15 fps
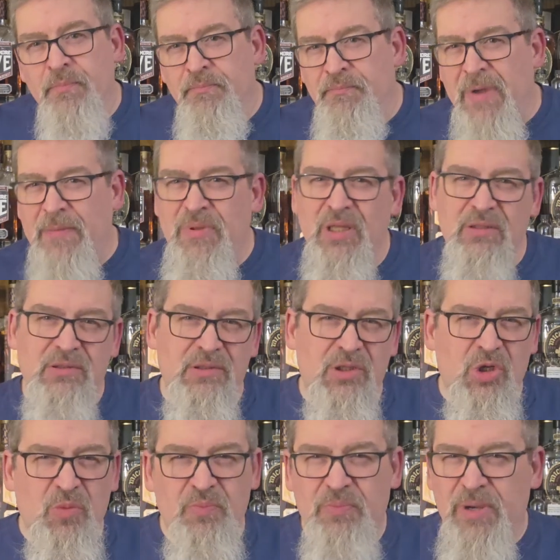maybe a
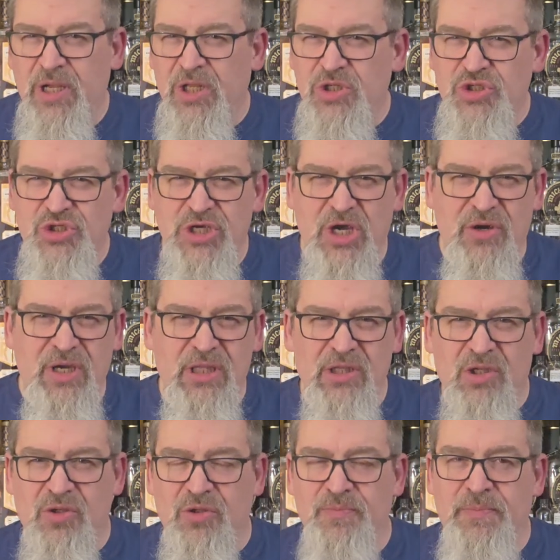little bit of cherry, a
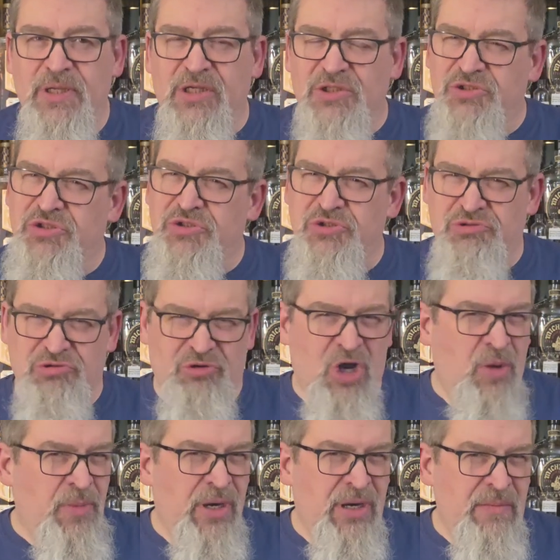little bit of
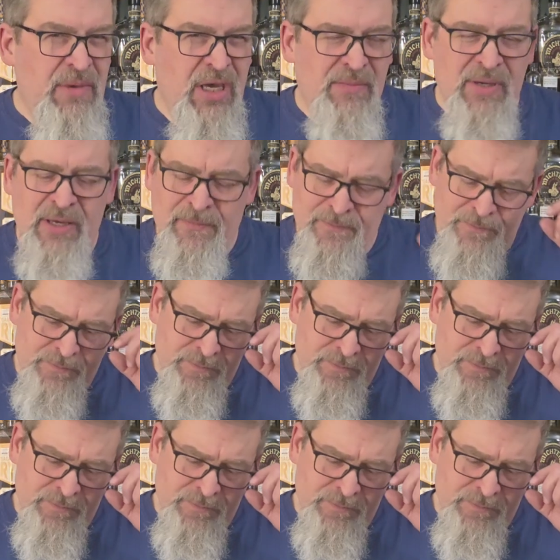strawberry, maybe.